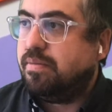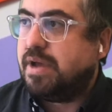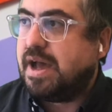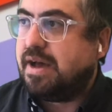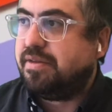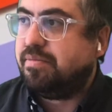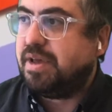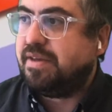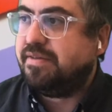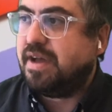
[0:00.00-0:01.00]
path
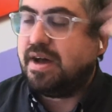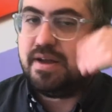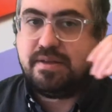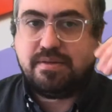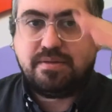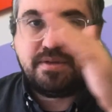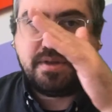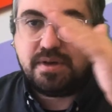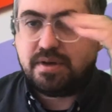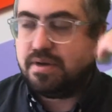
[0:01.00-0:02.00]
based on
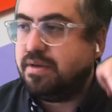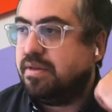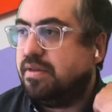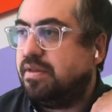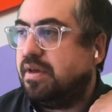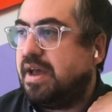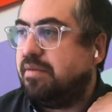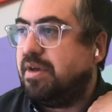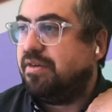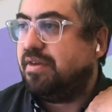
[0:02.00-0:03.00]
the
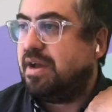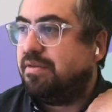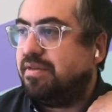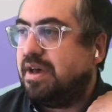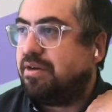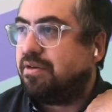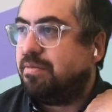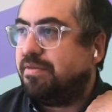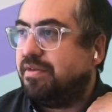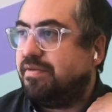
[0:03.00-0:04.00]
animation, how the
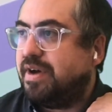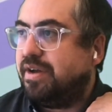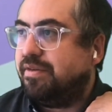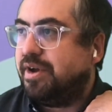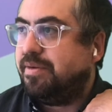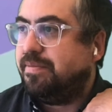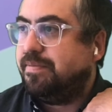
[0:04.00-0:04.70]
algorithm's defined, right?